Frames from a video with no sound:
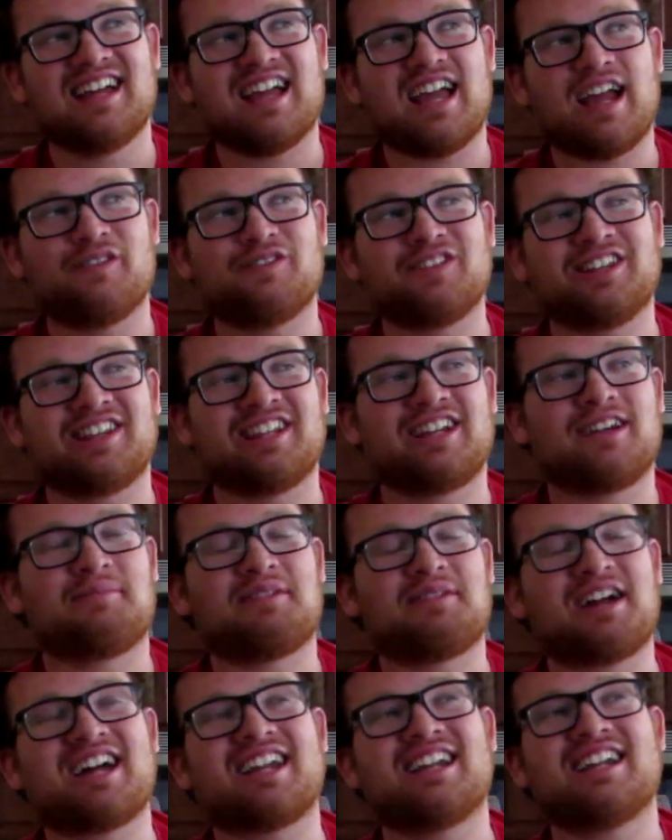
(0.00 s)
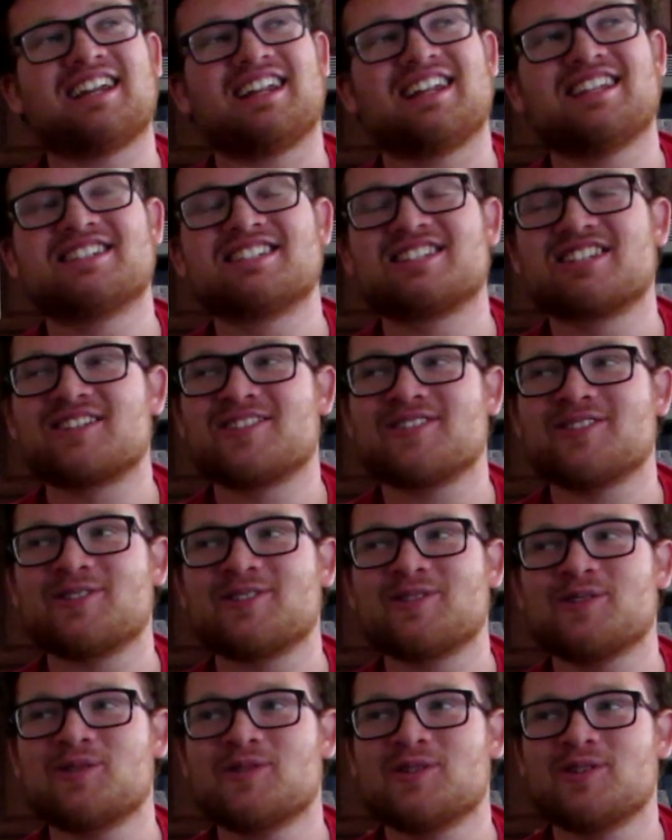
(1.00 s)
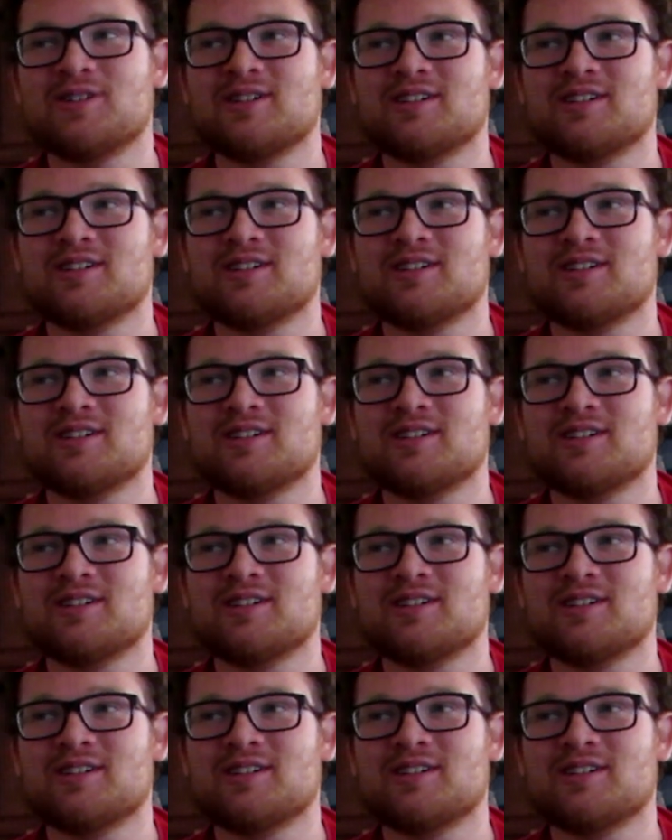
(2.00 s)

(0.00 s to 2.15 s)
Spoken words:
Everything about it is too...